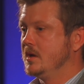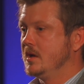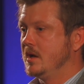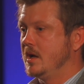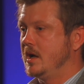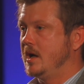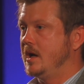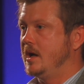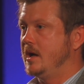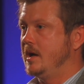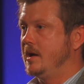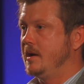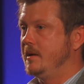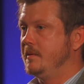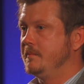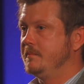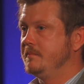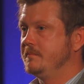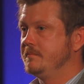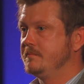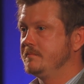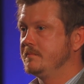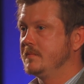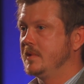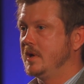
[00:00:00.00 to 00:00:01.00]
a
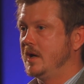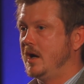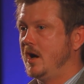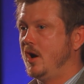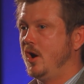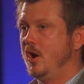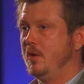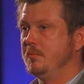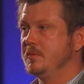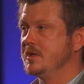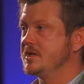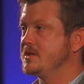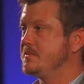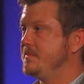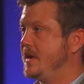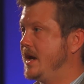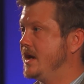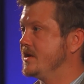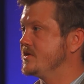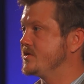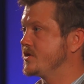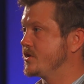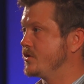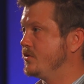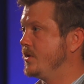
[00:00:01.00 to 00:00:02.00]
homeless
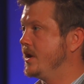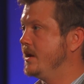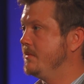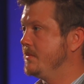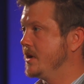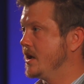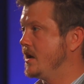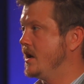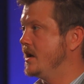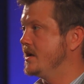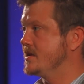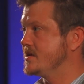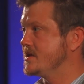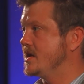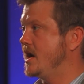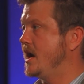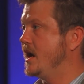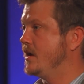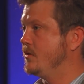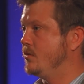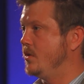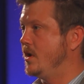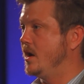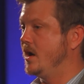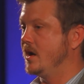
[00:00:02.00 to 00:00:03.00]
man screaming on a
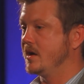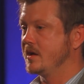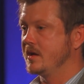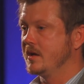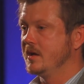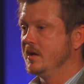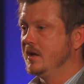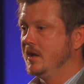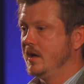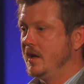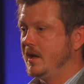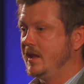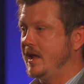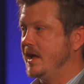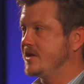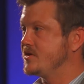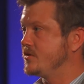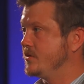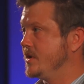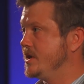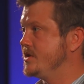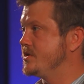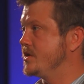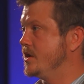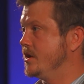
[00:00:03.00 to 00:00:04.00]
sidewalk. That's
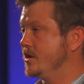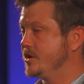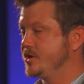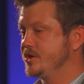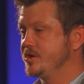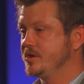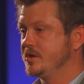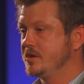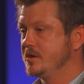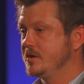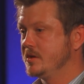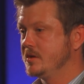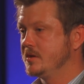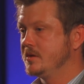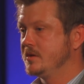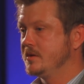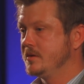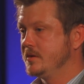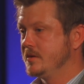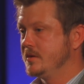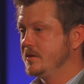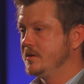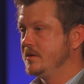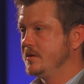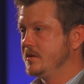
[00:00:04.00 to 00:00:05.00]
research.
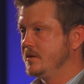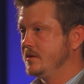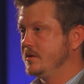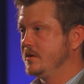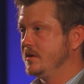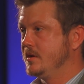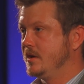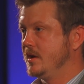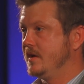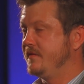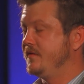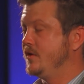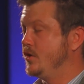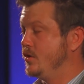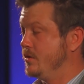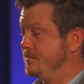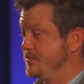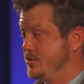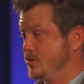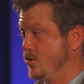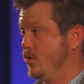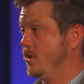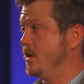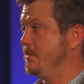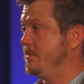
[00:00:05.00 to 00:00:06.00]
If you
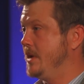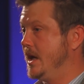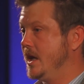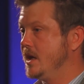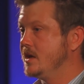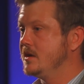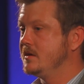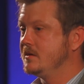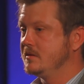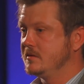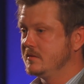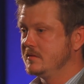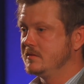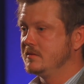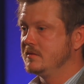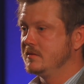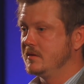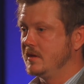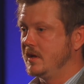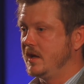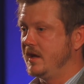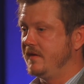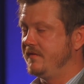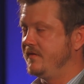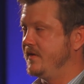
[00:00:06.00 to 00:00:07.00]
absorb it,
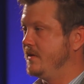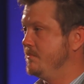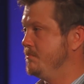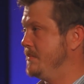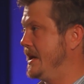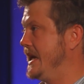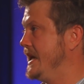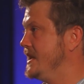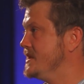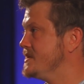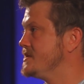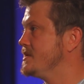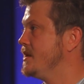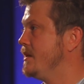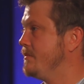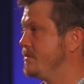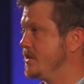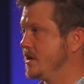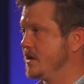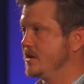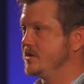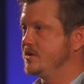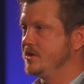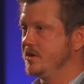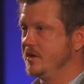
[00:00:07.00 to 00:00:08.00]
if it means
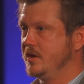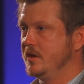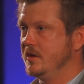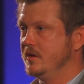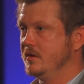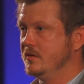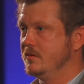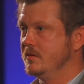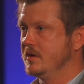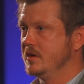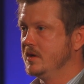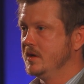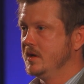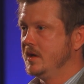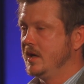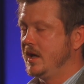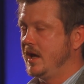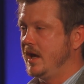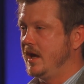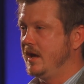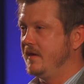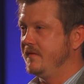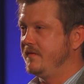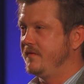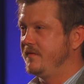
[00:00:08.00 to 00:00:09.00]
something to you,
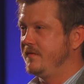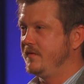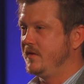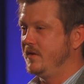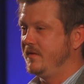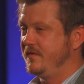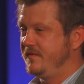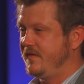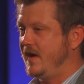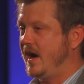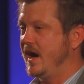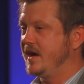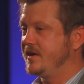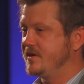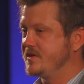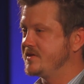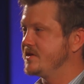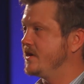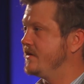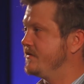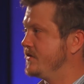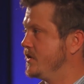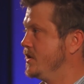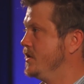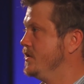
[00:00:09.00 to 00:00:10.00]
if you find
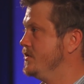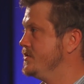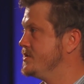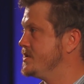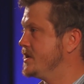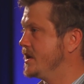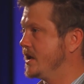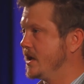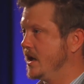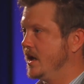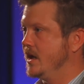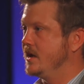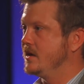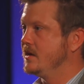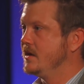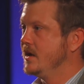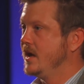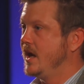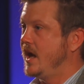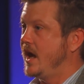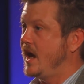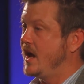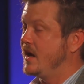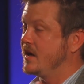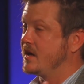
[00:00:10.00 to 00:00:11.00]
yourself using it
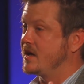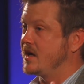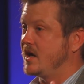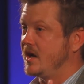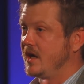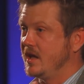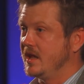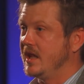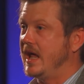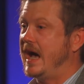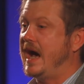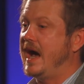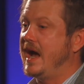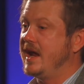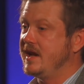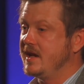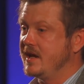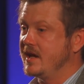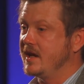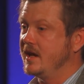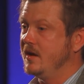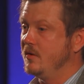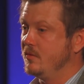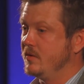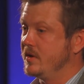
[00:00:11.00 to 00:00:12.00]
and
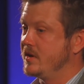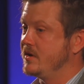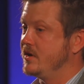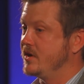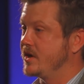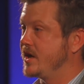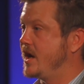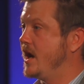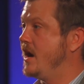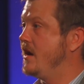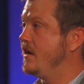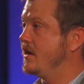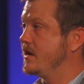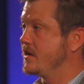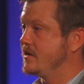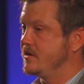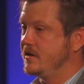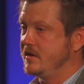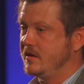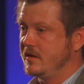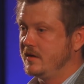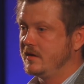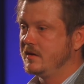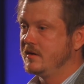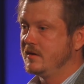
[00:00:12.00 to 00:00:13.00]
colliding it with your
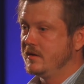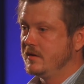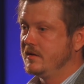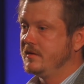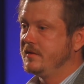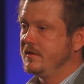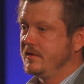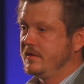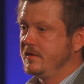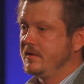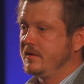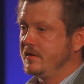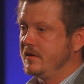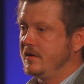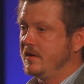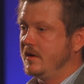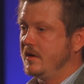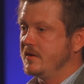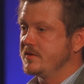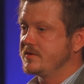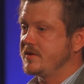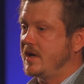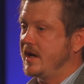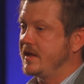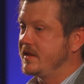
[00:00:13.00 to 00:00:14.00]
character.
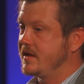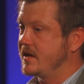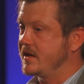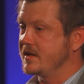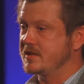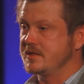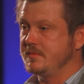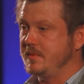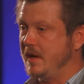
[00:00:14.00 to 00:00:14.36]
So I think it's